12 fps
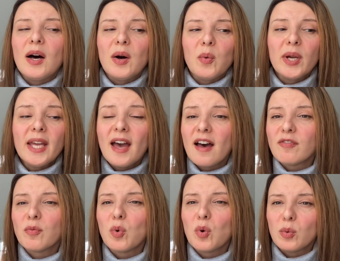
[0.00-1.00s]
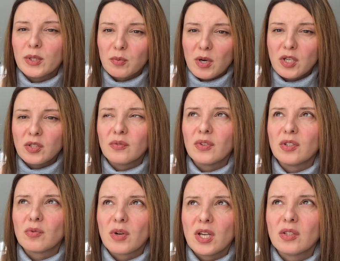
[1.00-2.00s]
We have war with Russian
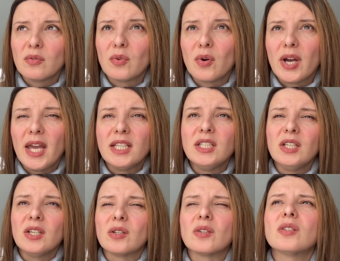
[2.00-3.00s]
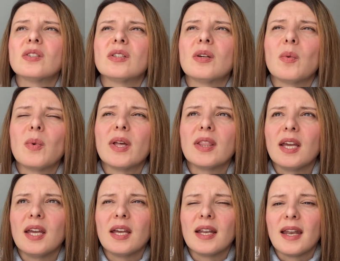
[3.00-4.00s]
Federation for 8 years when
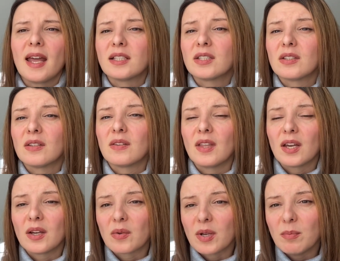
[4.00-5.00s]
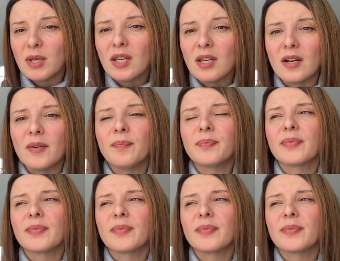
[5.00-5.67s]
they annexed the Crimea